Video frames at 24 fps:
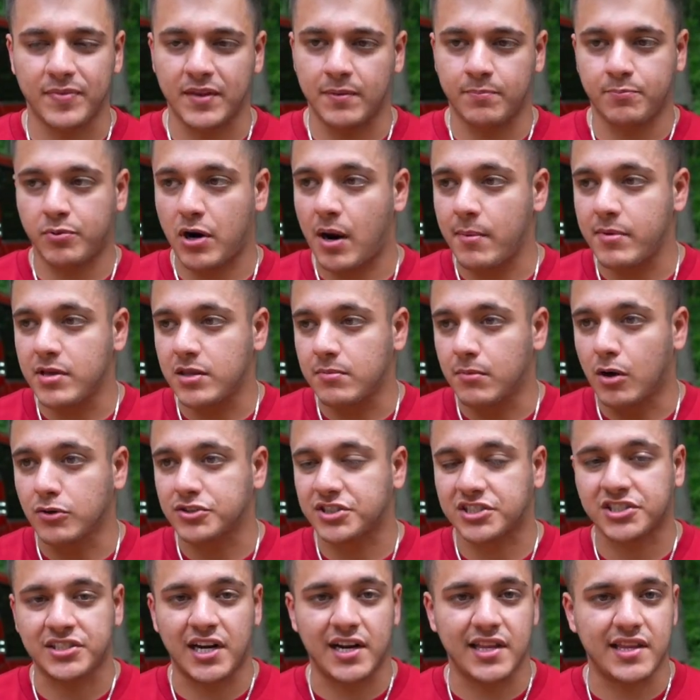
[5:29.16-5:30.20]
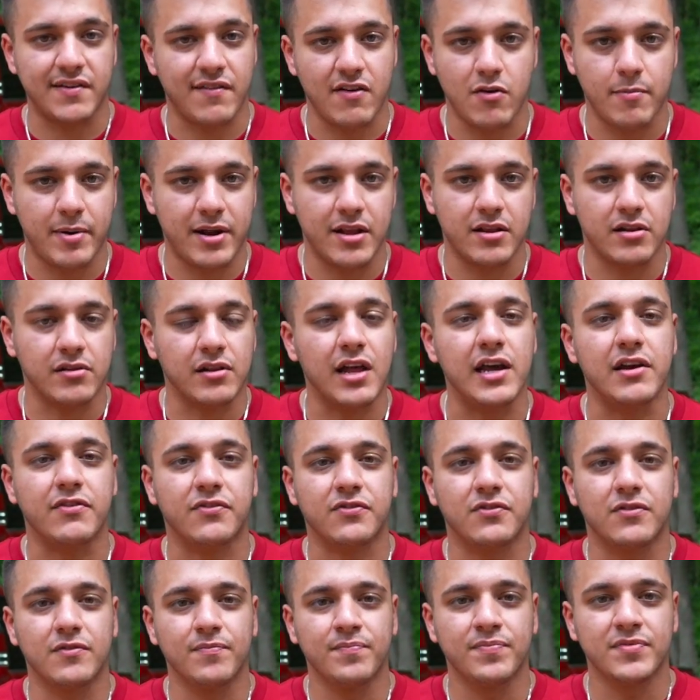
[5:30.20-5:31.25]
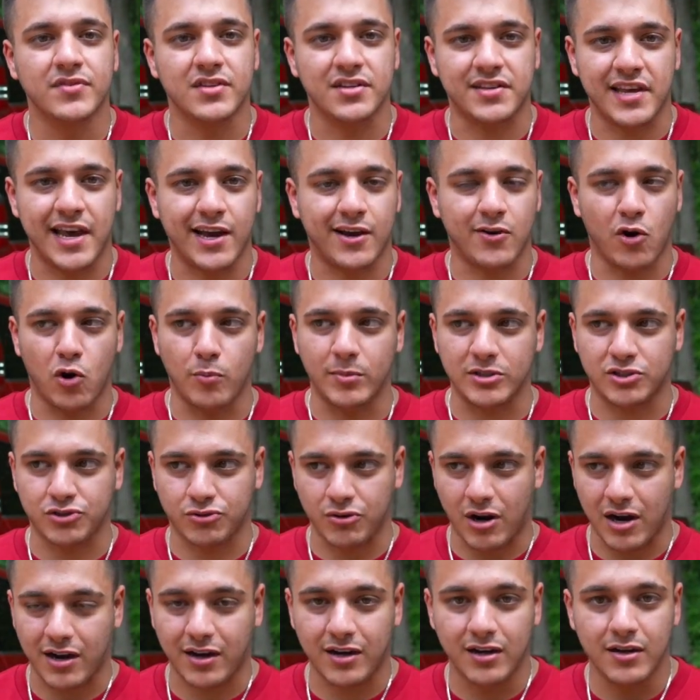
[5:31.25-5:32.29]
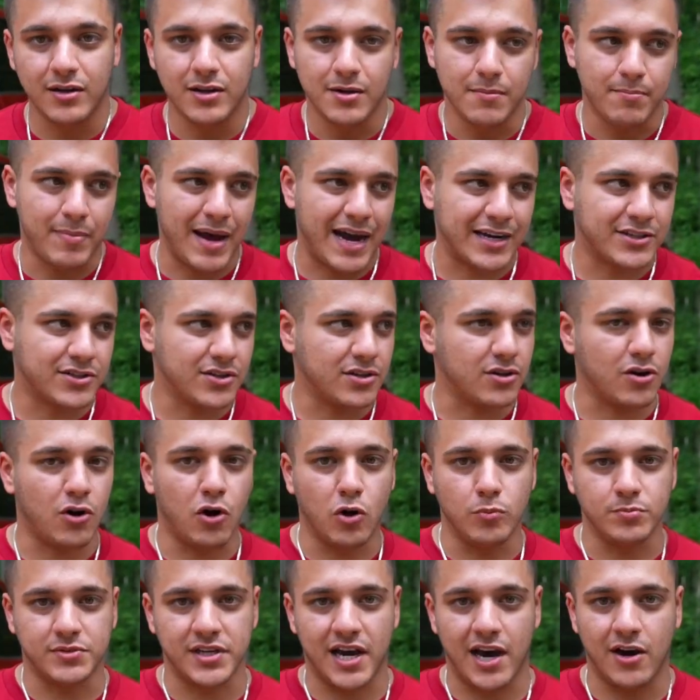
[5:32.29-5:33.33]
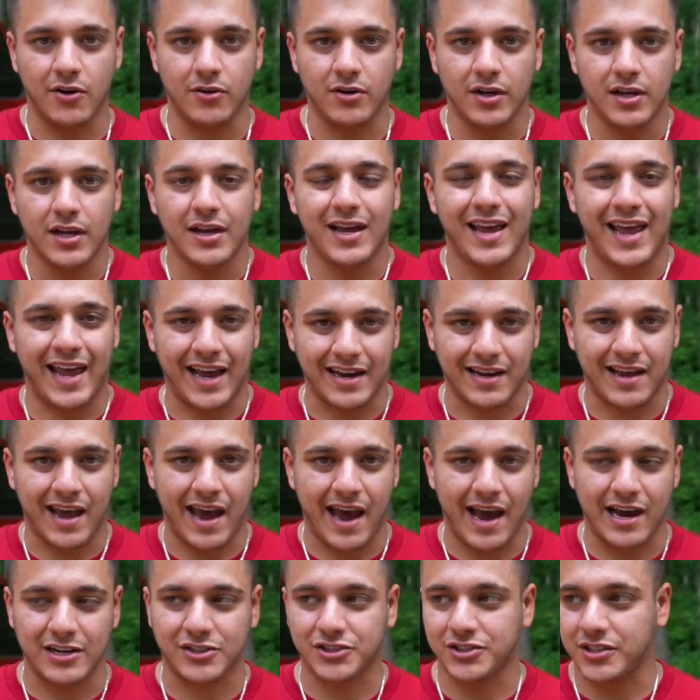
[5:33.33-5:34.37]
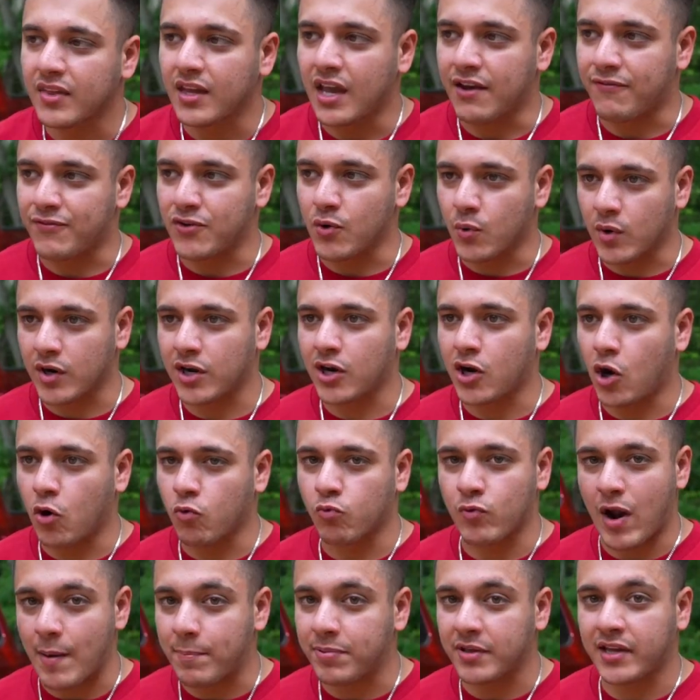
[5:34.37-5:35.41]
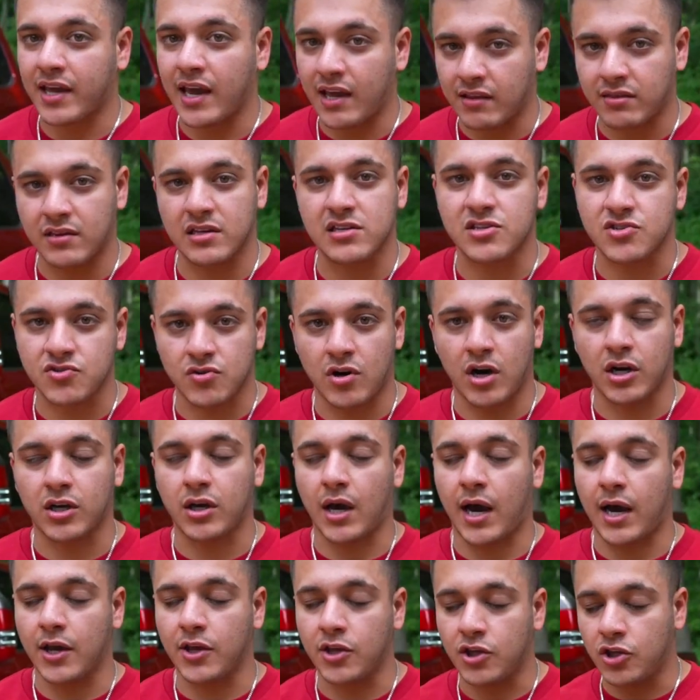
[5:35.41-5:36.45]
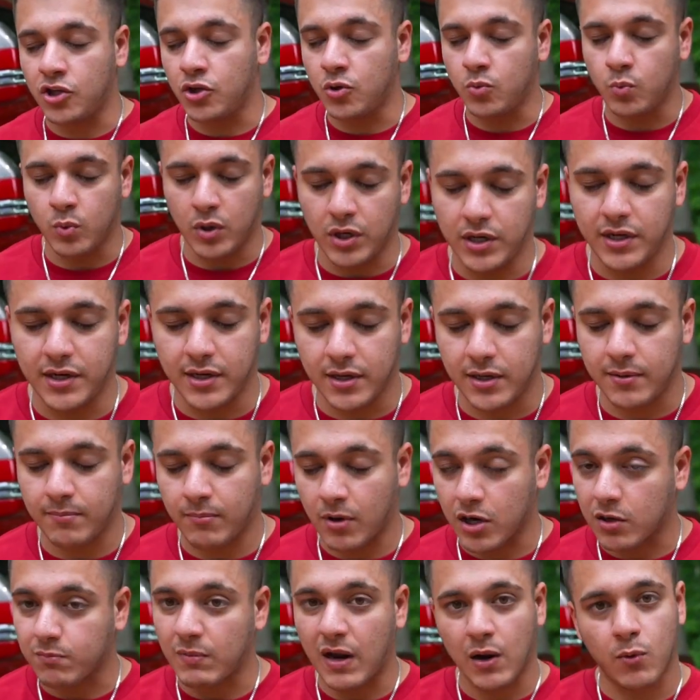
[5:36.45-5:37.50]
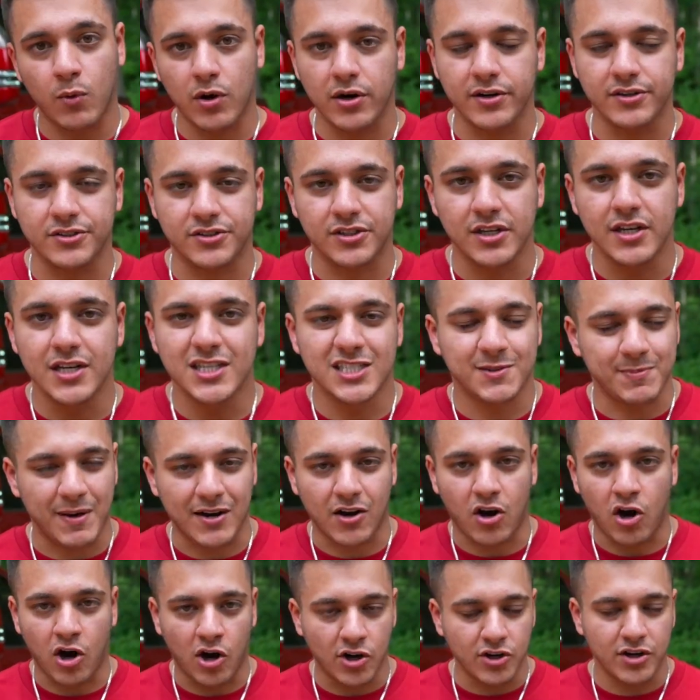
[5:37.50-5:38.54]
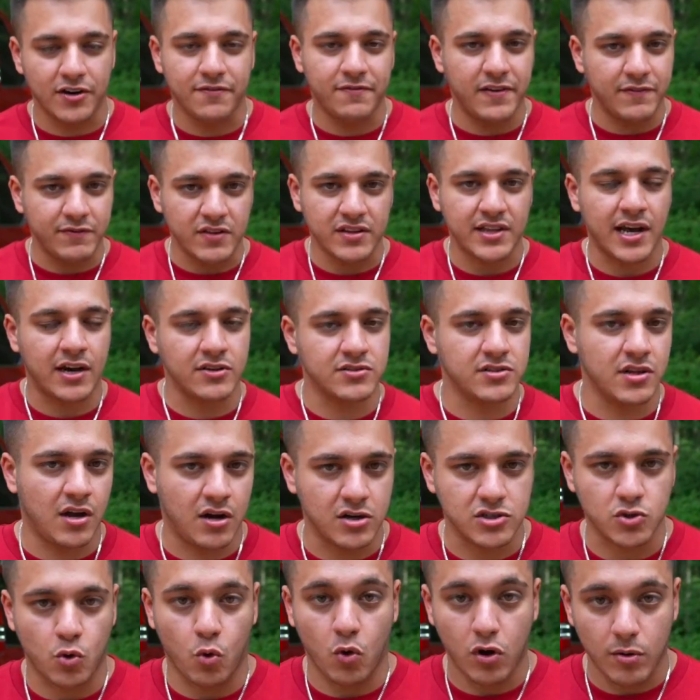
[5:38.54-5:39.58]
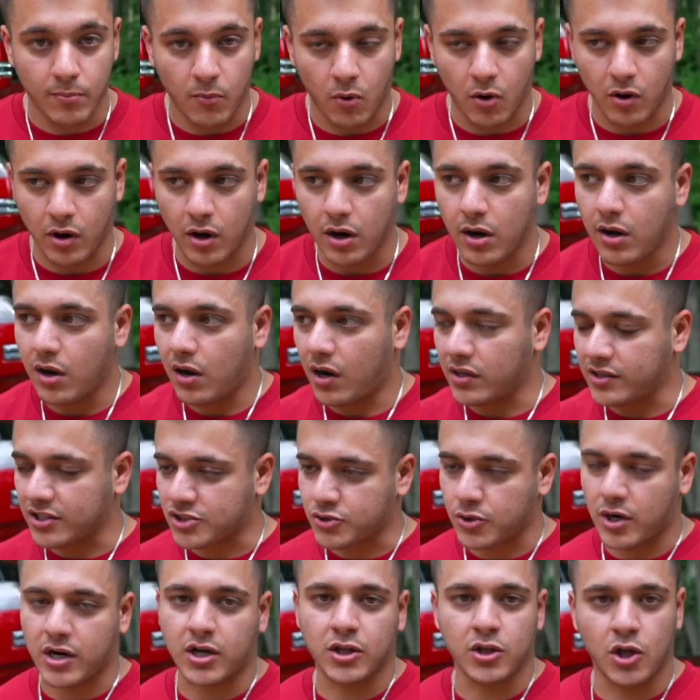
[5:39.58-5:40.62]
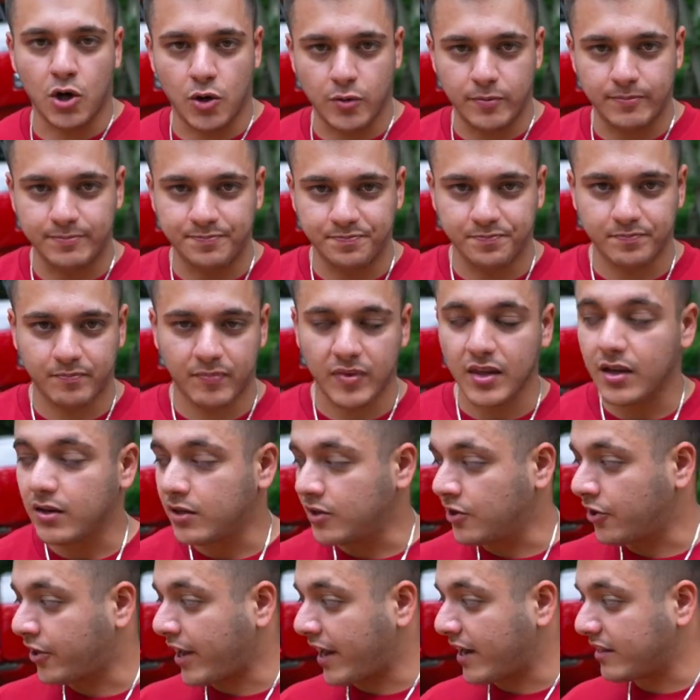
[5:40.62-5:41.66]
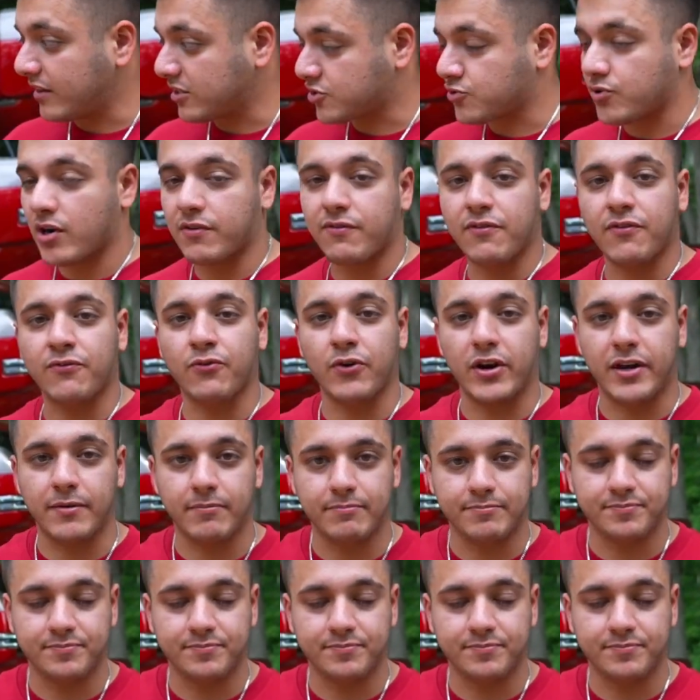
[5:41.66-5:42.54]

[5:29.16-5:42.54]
probably the most excited they've ever been in their life to take home a truck back to their hometown and cash. If you were to go replicate this truck, you would, mark my words, spend $150,000 or more on the truck alone. You're getting this truck for free.